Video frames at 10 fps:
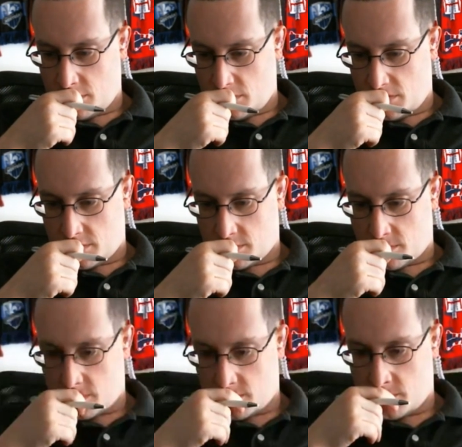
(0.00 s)
fans, the
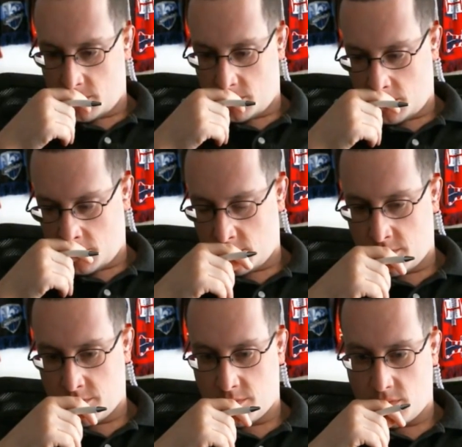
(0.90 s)
American teams will
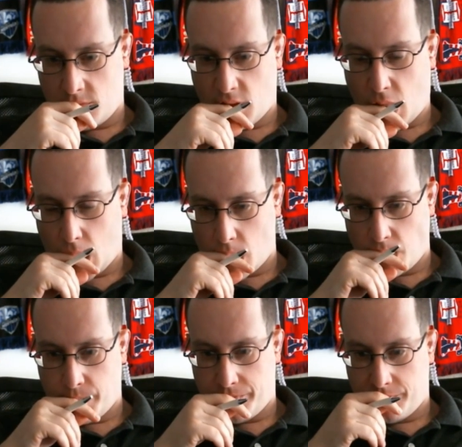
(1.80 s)
often say that that's a
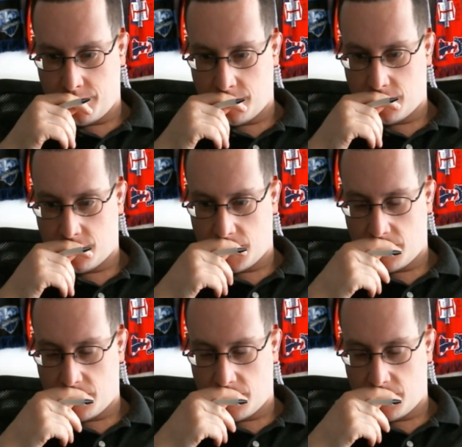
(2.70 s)
legal issue.